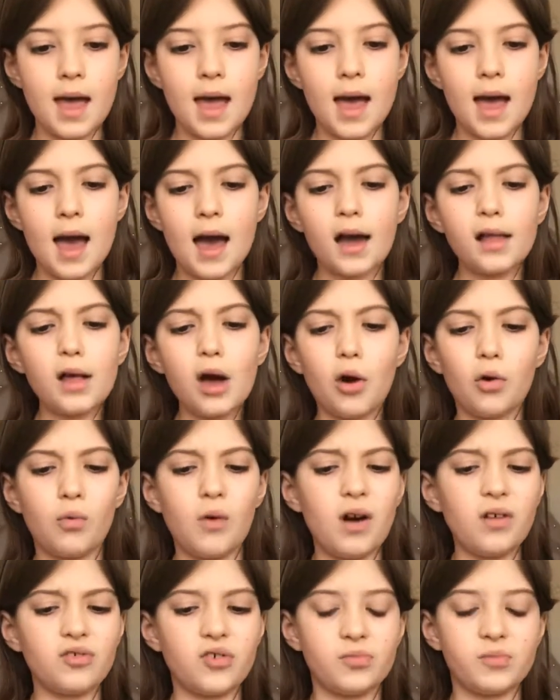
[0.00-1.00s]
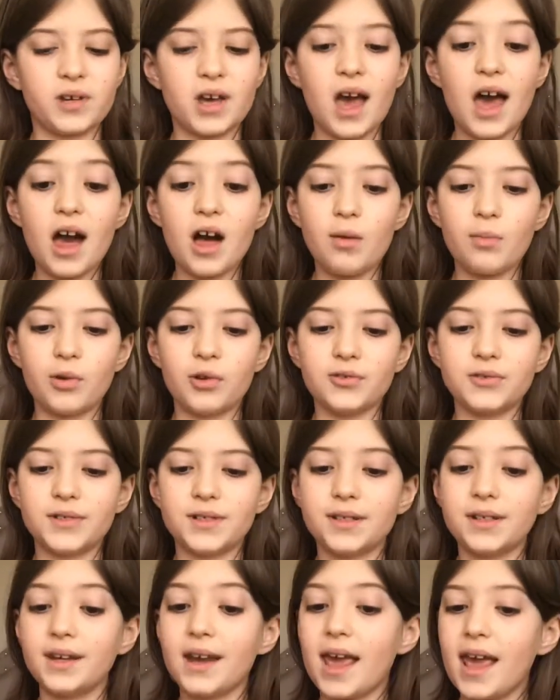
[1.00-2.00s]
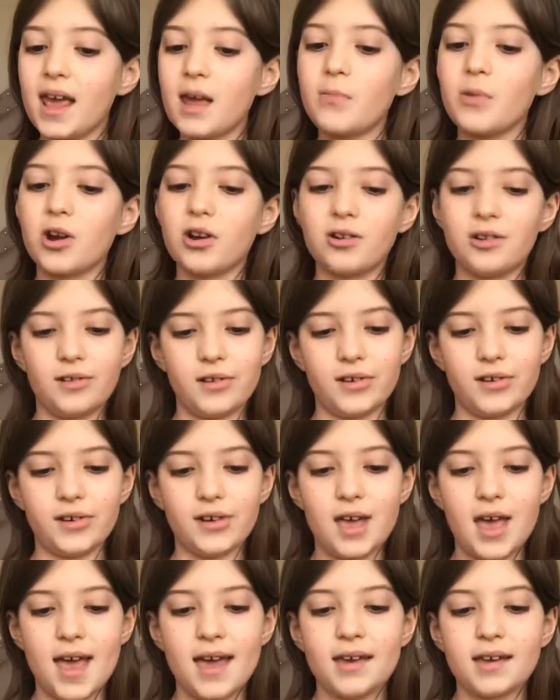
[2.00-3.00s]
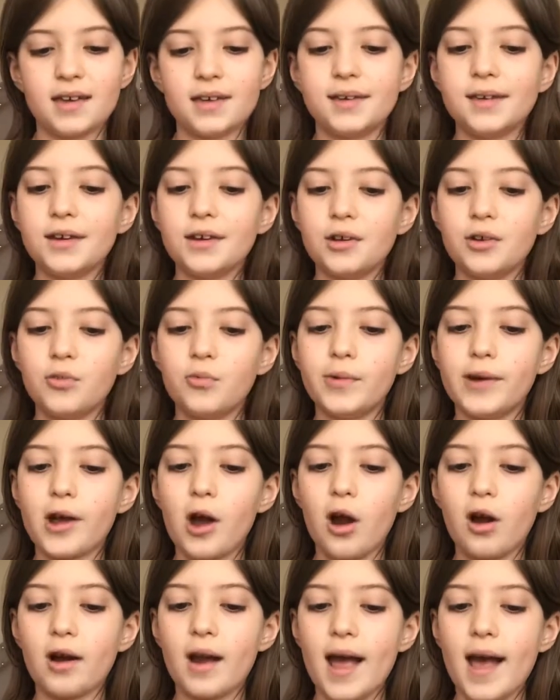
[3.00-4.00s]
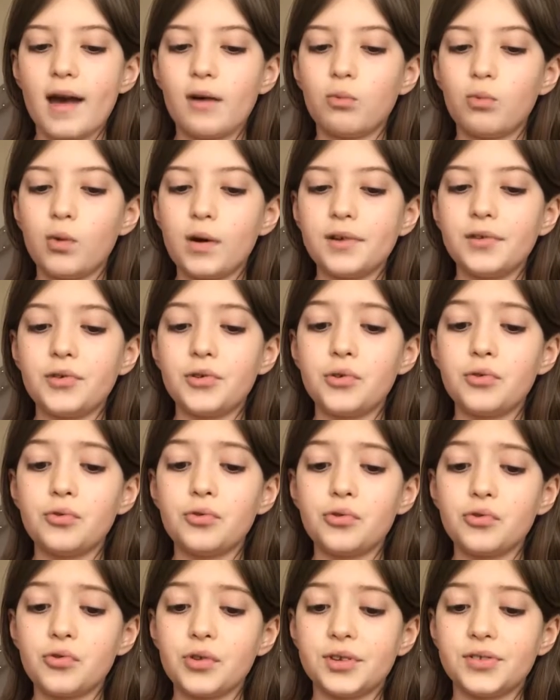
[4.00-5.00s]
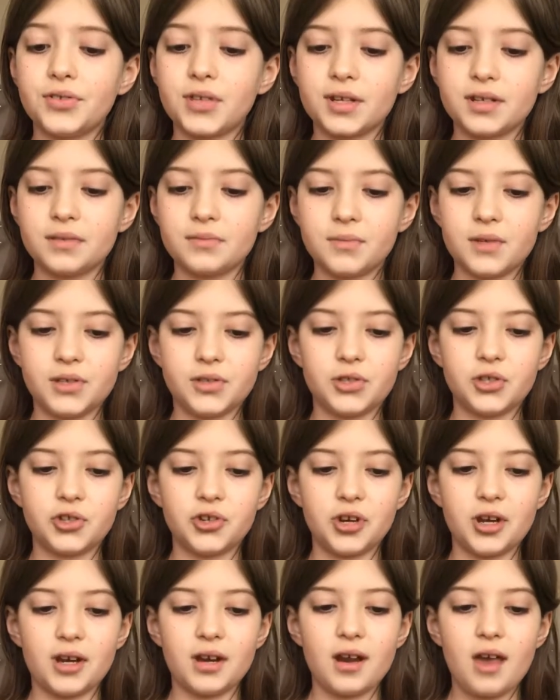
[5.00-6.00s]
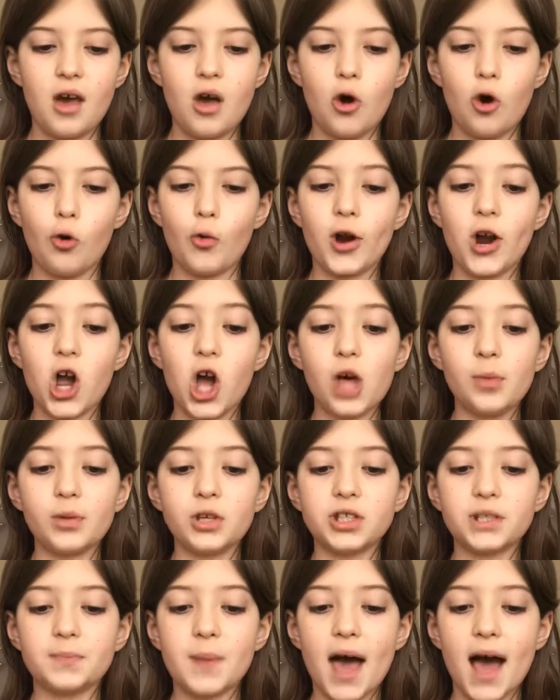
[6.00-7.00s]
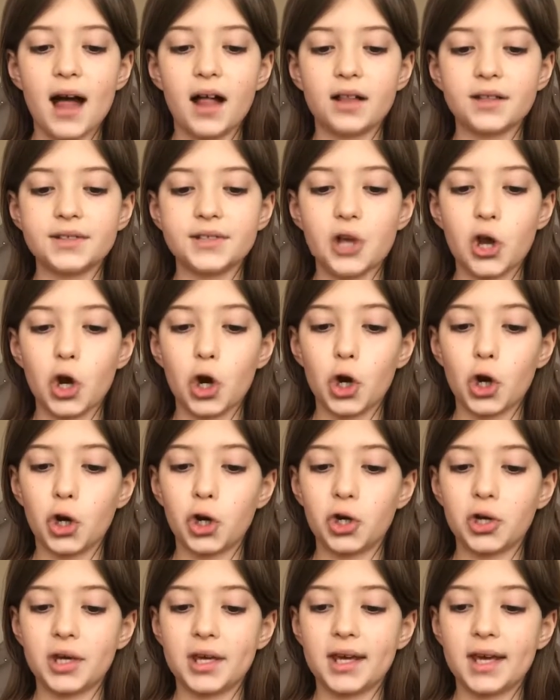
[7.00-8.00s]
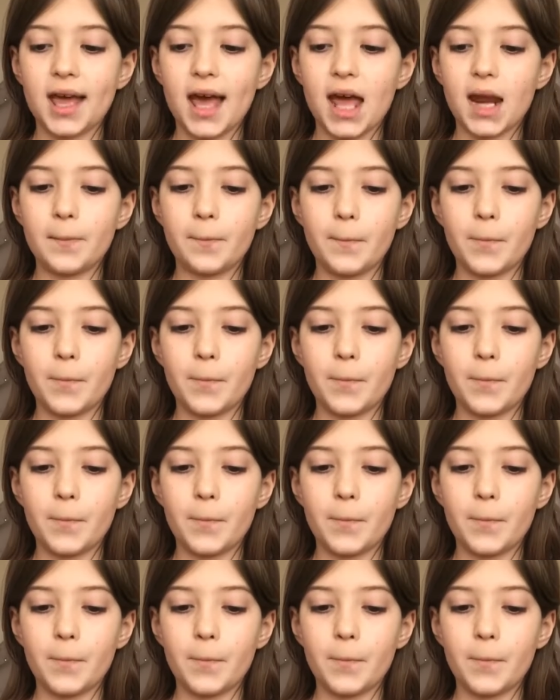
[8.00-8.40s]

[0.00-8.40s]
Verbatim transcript: Hello, welcome to Elmo's Neighborhood. Here we are at one two three Sesame Street, where Elmo's pals, Ernie and